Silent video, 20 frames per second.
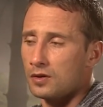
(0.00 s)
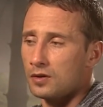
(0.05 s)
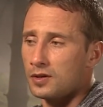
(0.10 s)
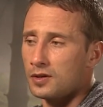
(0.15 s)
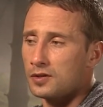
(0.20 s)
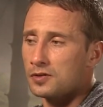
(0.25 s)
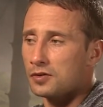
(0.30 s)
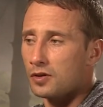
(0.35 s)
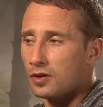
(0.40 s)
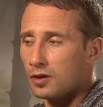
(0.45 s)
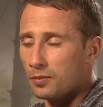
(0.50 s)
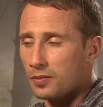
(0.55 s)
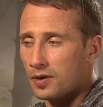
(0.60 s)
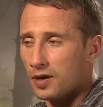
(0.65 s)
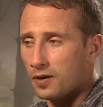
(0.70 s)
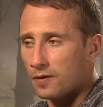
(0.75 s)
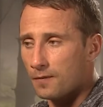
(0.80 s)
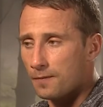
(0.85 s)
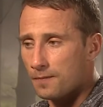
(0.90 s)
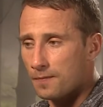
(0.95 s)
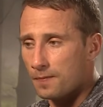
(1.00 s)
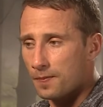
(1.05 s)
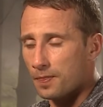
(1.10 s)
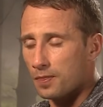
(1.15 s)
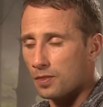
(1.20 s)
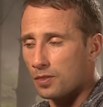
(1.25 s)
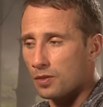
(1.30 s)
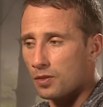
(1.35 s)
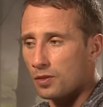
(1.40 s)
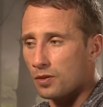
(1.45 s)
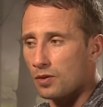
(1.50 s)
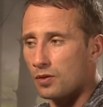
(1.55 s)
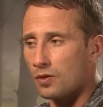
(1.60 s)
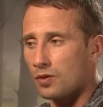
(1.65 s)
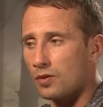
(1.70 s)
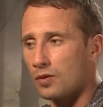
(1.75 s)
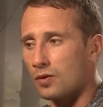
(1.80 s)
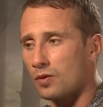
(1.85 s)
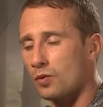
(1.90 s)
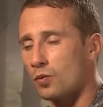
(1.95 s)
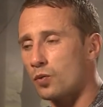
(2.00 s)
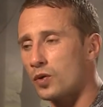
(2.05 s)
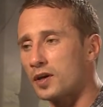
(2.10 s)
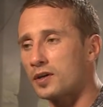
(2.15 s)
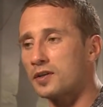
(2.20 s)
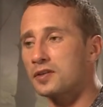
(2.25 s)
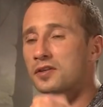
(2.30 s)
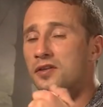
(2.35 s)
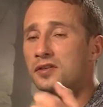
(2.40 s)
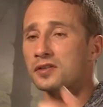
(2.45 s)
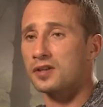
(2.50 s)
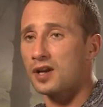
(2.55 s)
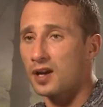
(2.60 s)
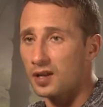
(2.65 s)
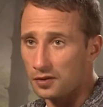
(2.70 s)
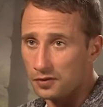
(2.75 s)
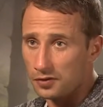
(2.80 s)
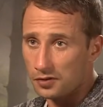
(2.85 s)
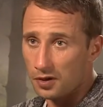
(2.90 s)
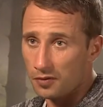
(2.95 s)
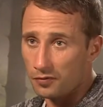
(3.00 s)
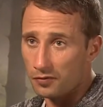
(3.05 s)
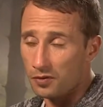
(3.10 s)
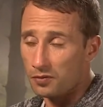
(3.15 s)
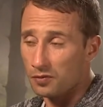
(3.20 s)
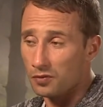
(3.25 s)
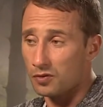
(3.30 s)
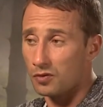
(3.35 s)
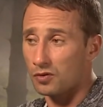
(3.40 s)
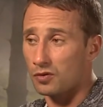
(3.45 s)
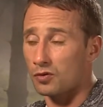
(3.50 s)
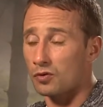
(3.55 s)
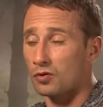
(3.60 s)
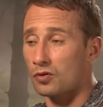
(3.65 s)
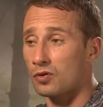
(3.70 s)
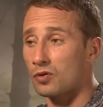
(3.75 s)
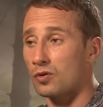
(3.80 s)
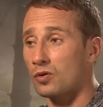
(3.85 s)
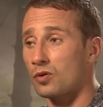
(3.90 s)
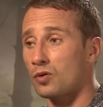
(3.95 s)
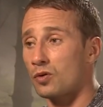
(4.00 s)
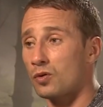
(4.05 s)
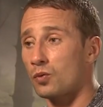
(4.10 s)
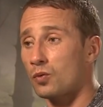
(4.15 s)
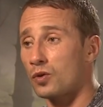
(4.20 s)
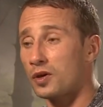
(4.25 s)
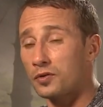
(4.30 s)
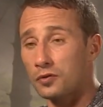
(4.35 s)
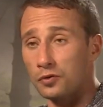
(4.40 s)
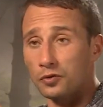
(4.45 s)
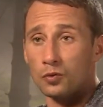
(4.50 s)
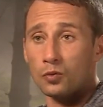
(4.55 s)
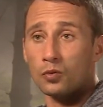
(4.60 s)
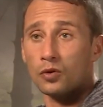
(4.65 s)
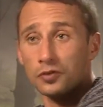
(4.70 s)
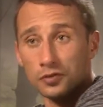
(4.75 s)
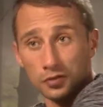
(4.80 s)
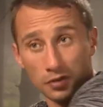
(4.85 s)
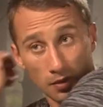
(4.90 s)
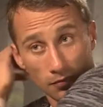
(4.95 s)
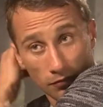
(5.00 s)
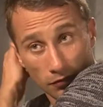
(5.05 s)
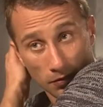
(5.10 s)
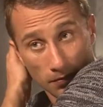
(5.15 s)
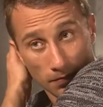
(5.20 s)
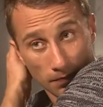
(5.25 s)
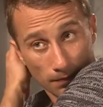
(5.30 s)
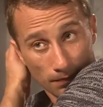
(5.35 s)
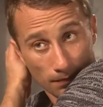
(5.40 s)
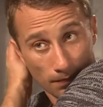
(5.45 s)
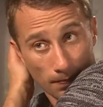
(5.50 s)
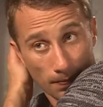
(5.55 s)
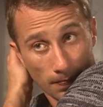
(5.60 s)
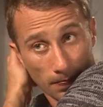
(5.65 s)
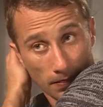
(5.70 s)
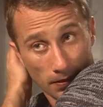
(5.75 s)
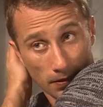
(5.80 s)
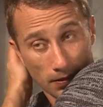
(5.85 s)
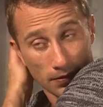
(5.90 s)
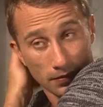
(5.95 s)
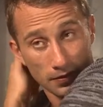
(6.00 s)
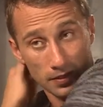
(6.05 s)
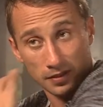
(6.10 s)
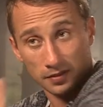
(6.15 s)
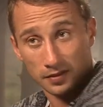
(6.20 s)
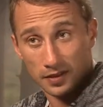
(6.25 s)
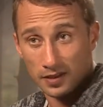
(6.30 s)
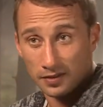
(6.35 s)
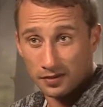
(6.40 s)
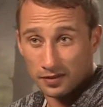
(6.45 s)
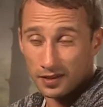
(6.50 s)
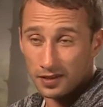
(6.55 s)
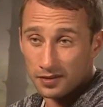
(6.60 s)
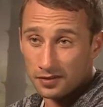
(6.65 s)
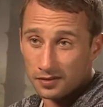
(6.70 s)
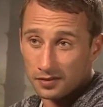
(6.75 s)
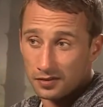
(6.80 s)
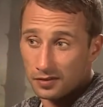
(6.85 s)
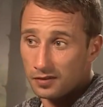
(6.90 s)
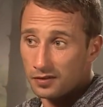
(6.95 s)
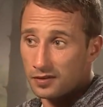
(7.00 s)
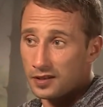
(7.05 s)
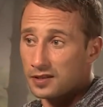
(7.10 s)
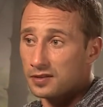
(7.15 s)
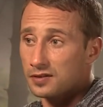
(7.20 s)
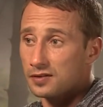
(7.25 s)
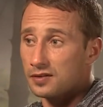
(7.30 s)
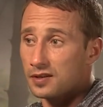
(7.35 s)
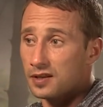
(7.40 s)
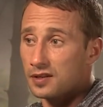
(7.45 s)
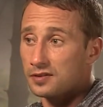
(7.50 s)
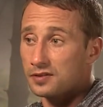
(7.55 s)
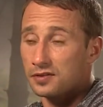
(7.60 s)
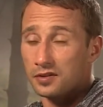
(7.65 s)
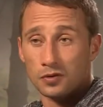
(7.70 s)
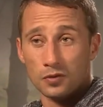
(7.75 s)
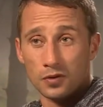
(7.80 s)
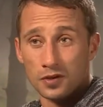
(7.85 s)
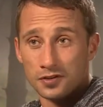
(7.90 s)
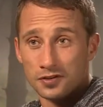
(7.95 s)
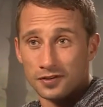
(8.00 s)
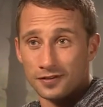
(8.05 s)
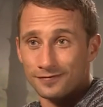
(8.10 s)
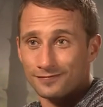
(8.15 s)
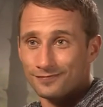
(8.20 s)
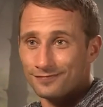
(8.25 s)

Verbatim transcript: it's all about where does the silence come from or where do the words come from. That that that's the that's that's the question.